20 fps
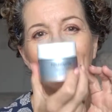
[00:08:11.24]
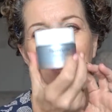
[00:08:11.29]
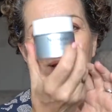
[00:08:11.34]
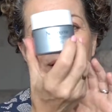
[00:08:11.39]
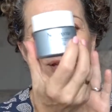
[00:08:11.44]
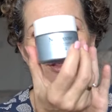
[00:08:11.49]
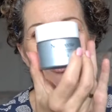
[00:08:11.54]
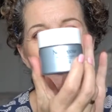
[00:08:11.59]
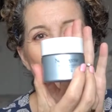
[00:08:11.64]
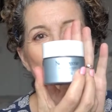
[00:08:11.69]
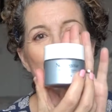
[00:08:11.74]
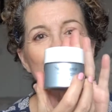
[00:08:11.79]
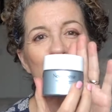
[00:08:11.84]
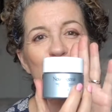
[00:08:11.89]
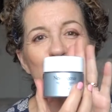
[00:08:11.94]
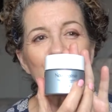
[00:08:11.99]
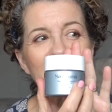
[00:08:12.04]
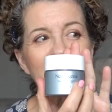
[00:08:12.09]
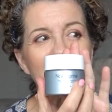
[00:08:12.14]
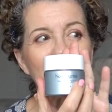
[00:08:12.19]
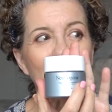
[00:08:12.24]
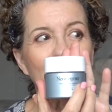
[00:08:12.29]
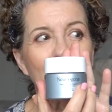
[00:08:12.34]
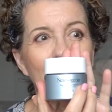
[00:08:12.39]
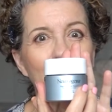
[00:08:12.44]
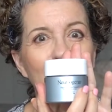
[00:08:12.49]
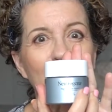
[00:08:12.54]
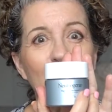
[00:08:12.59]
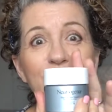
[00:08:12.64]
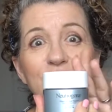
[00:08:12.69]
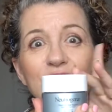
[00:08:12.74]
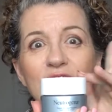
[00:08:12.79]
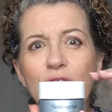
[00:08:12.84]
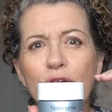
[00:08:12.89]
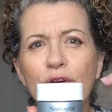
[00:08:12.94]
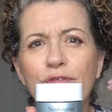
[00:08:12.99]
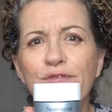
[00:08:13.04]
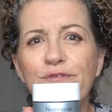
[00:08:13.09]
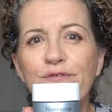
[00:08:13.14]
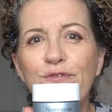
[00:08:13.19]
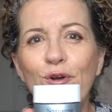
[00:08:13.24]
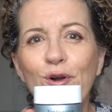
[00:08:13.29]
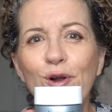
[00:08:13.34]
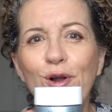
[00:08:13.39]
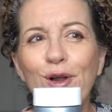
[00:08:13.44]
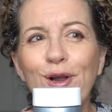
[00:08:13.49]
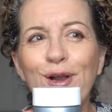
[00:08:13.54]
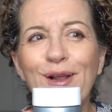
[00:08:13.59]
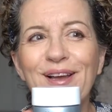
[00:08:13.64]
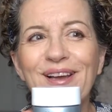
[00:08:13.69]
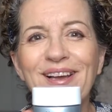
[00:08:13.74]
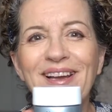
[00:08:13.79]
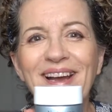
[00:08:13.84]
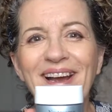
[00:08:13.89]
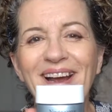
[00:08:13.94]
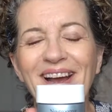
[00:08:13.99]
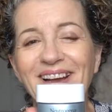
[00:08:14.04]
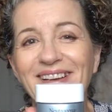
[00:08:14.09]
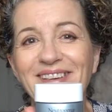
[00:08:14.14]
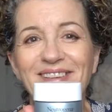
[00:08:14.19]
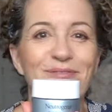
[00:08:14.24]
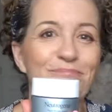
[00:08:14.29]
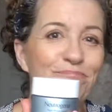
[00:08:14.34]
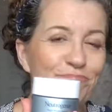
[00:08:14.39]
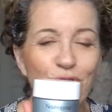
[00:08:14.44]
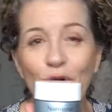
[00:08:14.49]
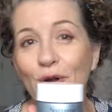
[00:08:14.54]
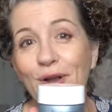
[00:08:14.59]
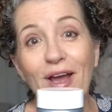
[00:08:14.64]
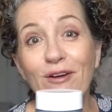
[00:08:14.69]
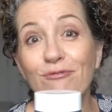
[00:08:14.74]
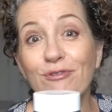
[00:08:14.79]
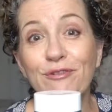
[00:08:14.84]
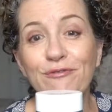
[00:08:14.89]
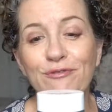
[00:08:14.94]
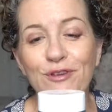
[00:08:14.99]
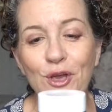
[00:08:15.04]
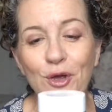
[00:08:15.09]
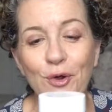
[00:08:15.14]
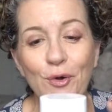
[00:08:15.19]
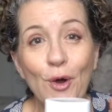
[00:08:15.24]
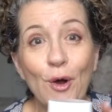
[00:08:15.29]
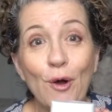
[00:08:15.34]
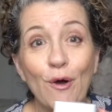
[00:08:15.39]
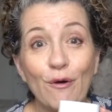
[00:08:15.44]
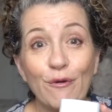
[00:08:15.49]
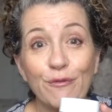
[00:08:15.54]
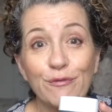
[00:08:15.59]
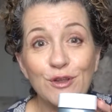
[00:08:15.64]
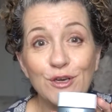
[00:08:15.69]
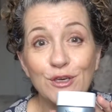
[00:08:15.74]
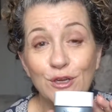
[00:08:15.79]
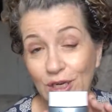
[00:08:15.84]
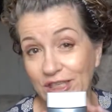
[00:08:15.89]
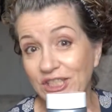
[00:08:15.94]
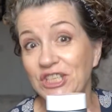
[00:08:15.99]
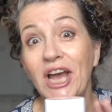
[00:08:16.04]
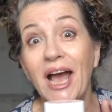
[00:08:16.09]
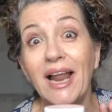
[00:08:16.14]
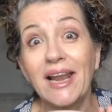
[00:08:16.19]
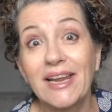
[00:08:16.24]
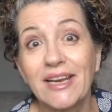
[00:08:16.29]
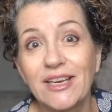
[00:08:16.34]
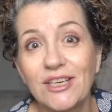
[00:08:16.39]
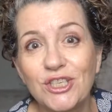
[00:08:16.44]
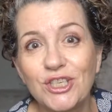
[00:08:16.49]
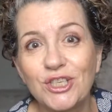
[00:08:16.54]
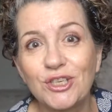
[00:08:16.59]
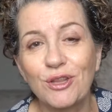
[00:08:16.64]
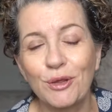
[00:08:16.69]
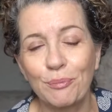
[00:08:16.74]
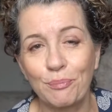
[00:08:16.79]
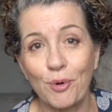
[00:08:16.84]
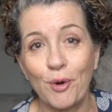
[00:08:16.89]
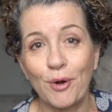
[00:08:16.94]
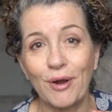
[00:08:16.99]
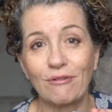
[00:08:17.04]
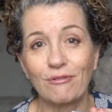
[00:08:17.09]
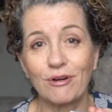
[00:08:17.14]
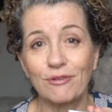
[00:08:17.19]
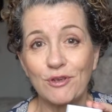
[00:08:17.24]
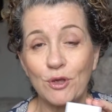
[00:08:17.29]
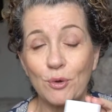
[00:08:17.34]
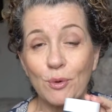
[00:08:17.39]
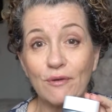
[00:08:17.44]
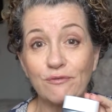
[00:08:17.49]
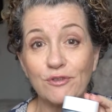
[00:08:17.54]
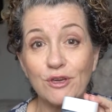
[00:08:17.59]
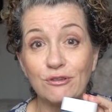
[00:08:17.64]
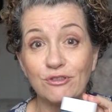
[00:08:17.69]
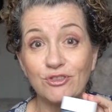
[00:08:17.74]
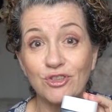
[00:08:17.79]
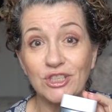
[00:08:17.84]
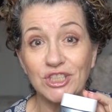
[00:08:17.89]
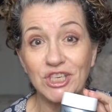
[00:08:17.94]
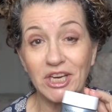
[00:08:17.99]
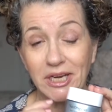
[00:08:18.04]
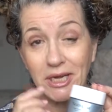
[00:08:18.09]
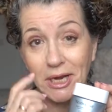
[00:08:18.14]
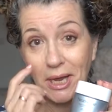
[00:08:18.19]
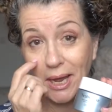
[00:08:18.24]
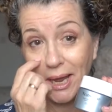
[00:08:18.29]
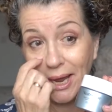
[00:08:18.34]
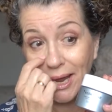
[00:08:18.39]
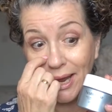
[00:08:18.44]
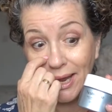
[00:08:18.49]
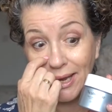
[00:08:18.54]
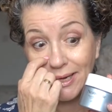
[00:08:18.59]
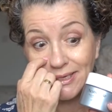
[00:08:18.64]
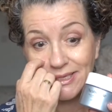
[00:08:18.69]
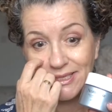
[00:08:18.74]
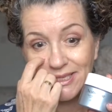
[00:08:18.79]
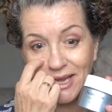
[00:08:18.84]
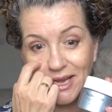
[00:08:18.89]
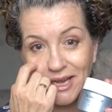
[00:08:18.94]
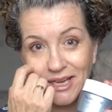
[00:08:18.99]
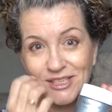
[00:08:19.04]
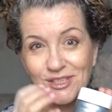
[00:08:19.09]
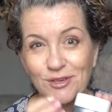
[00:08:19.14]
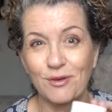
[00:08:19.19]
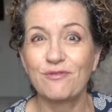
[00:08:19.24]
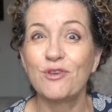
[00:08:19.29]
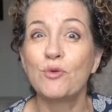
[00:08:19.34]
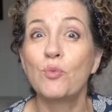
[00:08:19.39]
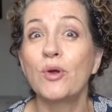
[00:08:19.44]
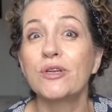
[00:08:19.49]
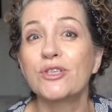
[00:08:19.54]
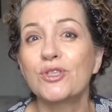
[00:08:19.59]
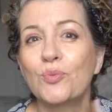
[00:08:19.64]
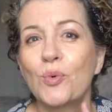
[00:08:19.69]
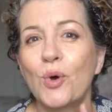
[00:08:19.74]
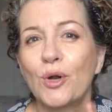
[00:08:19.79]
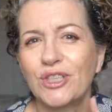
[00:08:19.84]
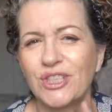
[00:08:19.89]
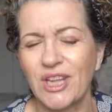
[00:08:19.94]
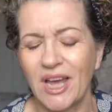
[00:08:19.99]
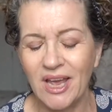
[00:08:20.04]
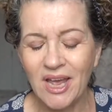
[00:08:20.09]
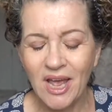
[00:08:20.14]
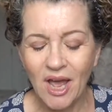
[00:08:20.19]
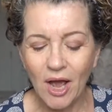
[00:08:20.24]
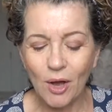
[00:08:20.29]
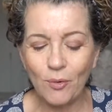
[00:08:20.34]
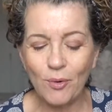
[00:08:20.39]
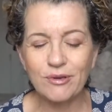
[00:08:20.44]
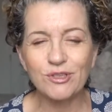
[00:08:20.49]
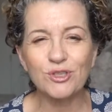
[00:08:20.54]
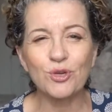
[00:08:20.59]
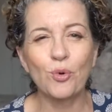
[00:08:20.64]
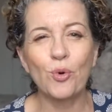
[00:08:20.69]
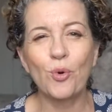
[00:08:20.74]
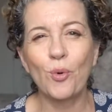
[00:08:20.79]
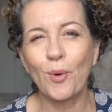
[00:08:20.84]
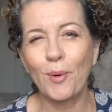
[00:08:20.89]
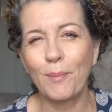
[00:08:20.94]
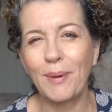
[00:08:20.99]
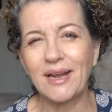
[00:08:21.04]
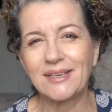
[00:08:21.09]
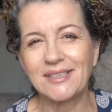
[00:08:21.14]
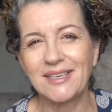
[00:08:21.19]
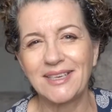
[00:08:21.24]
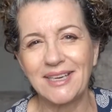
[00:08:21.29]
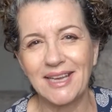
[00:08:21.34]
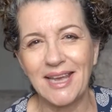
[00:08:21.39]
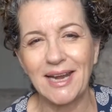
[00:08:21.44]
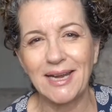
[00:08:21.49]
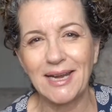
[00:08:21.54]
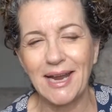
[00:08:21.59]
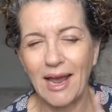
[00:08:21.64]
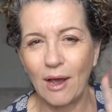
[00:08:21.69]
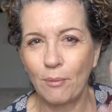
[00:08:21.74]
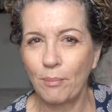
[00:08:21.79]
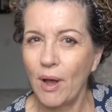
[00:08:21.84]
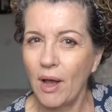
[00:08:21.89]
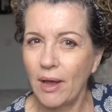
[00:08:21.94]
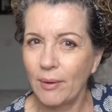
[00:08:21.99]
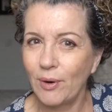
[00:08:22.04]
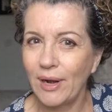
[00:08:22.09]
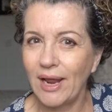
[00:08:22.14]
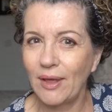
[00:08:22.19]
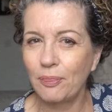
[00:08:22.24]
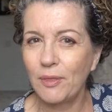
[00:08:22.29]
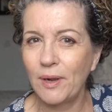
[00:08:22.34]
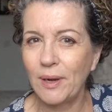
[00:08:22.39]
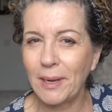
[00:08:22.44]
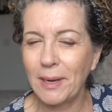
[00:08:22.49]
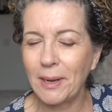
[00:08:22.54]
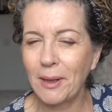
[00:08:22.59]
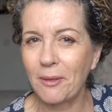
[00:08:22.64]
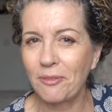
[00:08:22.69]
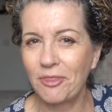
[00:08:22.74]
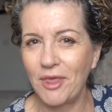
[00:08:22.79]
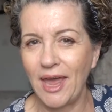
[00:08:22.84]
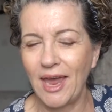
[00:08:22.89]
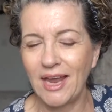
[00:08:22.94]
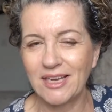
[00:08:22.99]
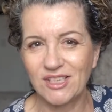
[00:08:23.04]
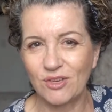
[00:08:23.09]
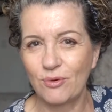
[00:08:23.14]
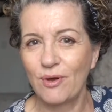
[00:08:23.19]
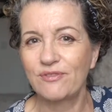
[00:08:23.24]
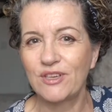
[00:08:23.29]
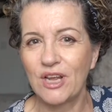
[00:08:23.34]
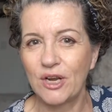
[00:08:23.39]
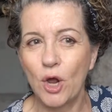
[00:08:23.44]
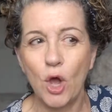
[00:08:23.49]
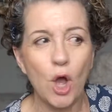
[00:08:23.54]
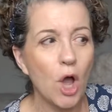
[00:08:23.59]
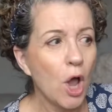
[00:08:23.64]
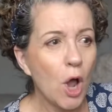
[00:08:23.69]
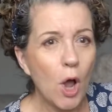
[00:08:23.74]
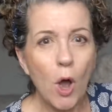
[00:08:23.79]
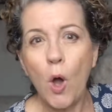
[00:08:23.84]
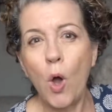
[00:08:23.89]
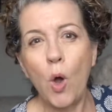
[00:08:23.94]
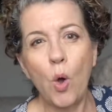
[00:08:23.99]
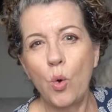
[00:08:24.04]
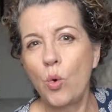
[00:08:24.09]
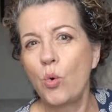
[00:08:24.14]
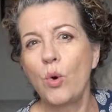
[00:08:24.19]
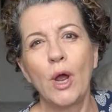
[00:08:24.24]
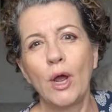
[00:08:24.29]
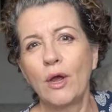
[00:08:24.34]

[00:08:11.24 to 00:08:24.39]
the Neutrogena, I've done a full product review of the product review of Neutrogena, and so if you want to watch that, I won't talk all about it again now, but I will add the link there. So I've done a whole